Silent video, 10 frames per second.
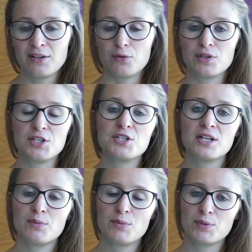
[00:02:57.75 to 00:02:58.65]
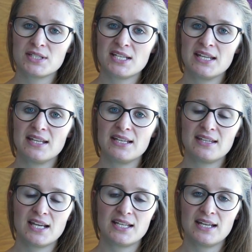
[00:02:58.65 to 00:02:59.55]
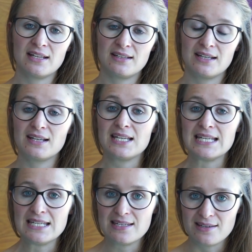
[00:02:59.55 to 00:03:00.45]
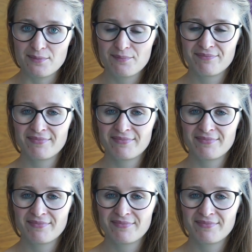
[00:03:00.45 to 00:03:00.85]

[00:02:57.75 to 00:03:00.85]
or in Czech we would say they take the ending e.